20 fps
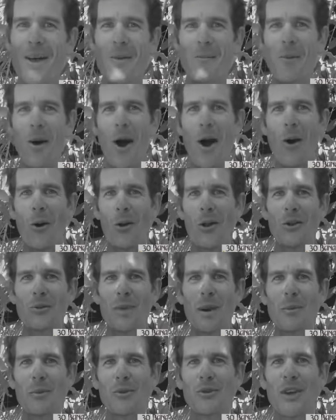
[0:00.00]
But all these
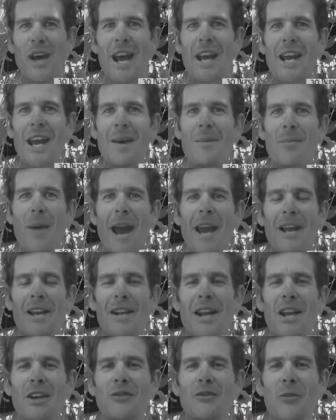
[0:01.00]
people saying eat bacon
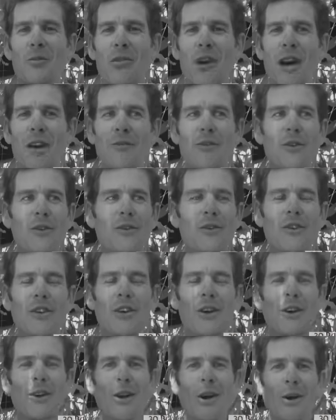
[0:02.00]
eggs for breakfast,
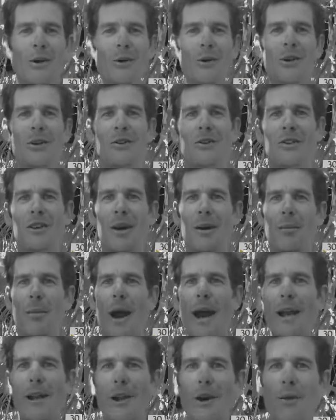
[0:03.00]
like all these
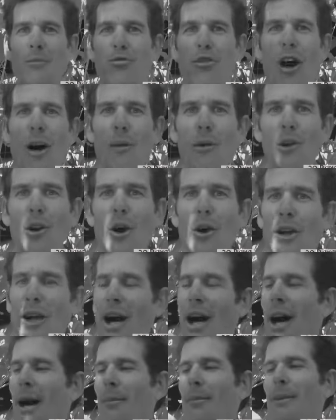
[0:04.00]
paleo, primal, low
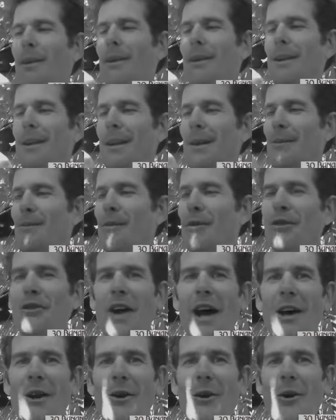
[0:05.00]
carb
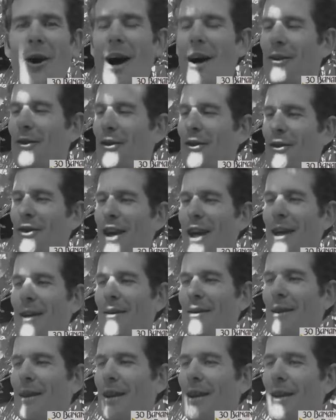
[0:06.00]
snake oil hucksters
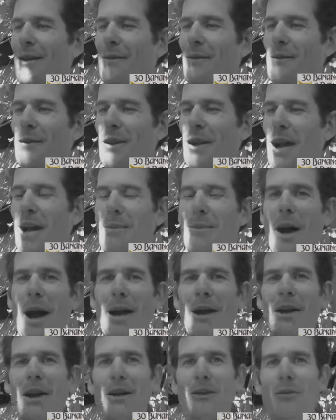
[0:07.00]
saying, eat
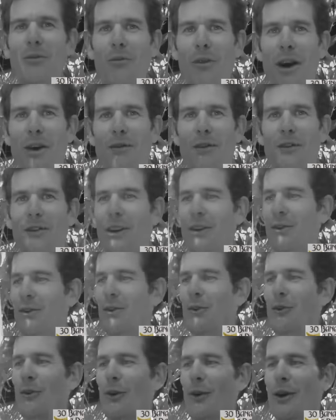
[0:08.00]
bacon eggs for breakfast, that's
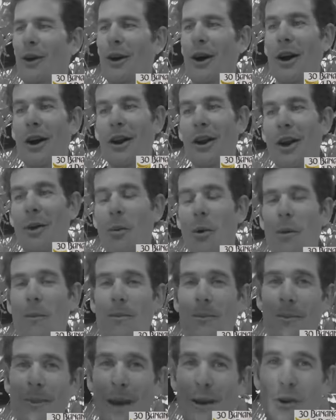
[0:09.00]
good for you. I don't know, but
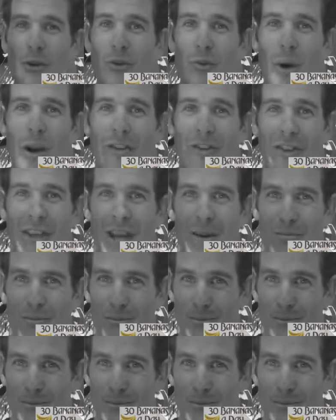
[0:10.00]
they use Weston A.